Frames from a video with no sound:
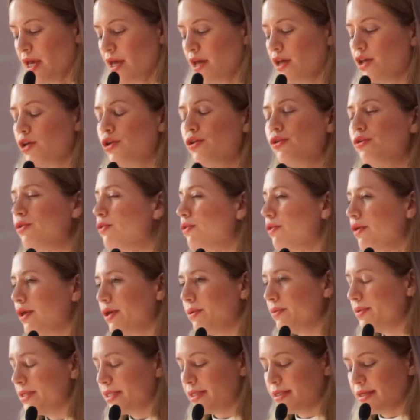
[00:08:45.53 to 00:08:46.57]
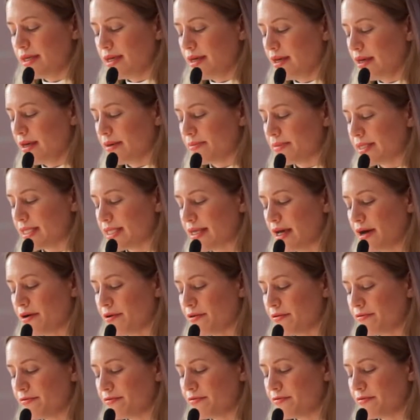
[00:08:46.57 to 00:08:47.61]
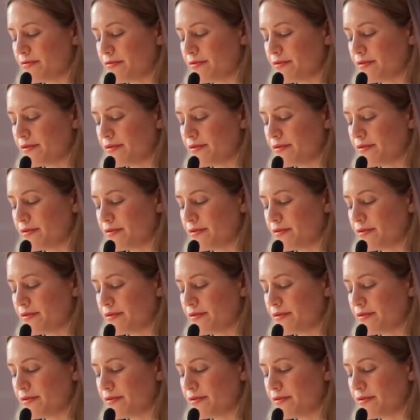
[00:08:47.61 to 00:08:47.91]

he knew he was seeing himself.